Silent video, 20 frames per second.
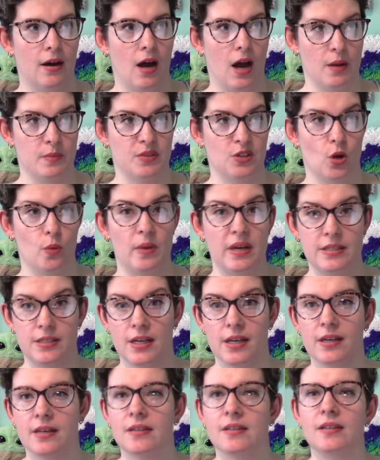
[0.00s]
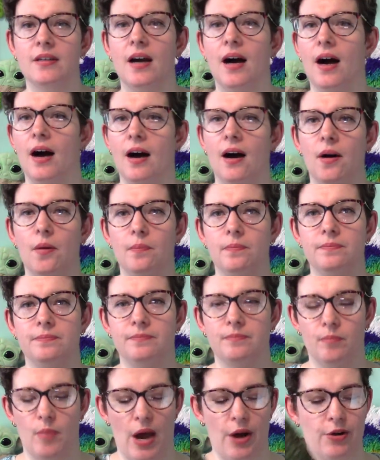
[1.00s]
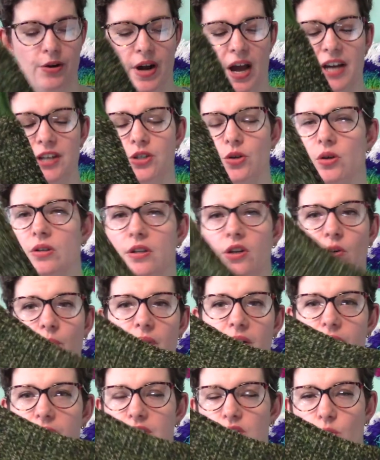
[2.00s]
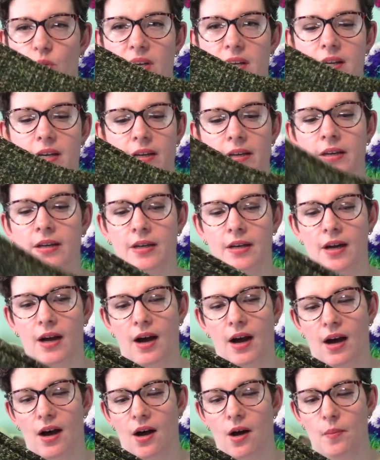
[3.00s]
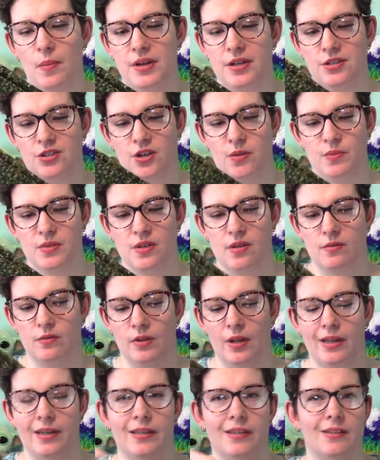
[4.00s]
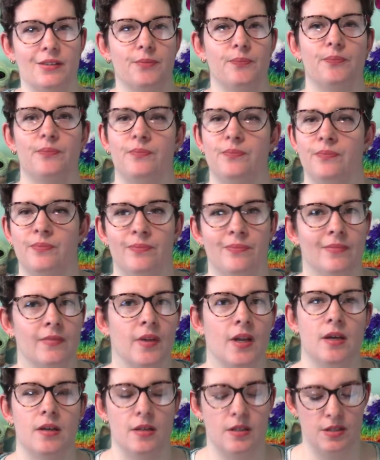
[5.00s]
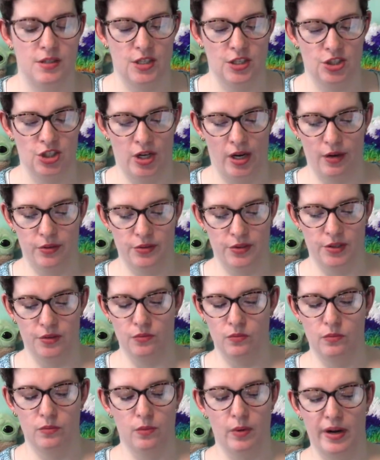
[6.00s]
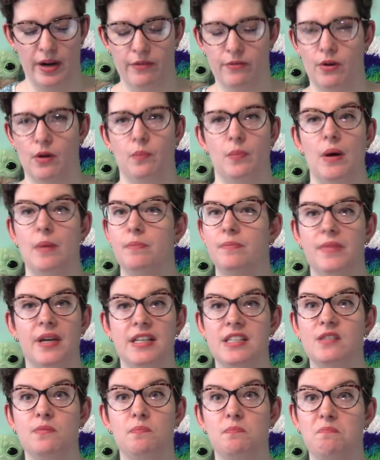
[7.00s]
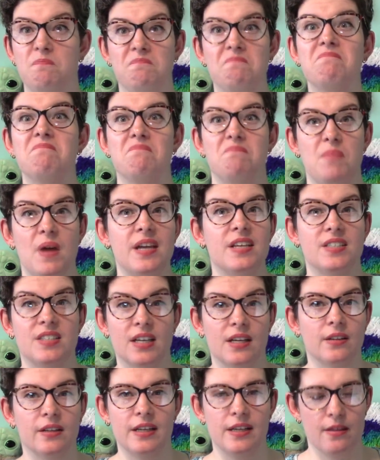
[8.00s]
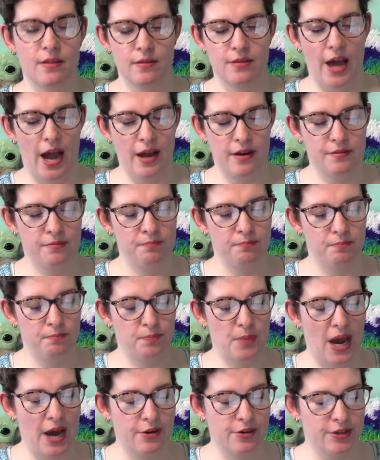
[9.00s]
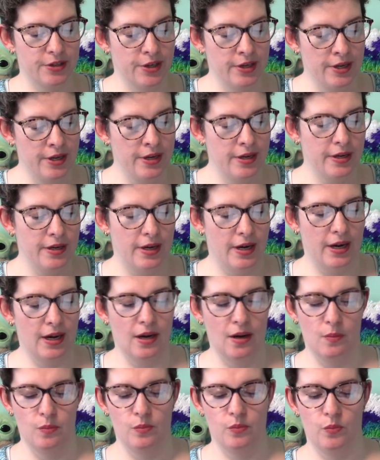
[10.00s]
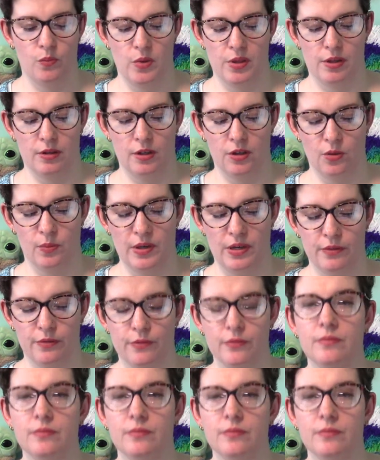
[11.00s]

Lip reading: So Basic pattern. I do a little bit of a tweak in terms of like stitch count and whatever, but it's basically that pattern with a little bit of